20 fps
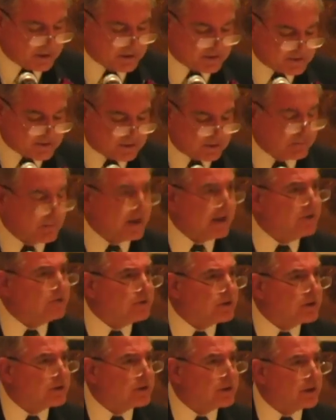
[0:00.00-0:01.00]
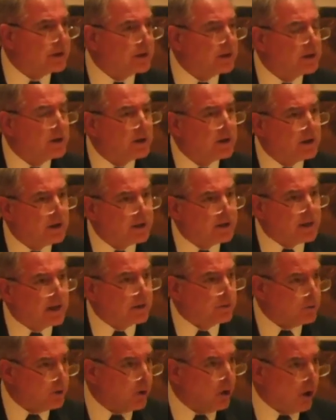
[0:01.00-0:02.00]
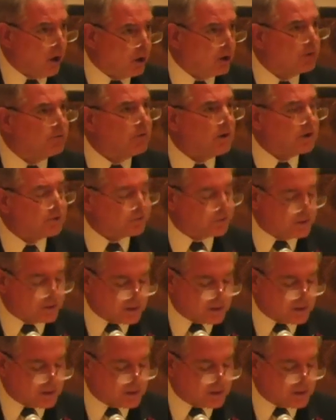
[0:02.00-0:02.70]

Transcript: It's an amazing thing that all of us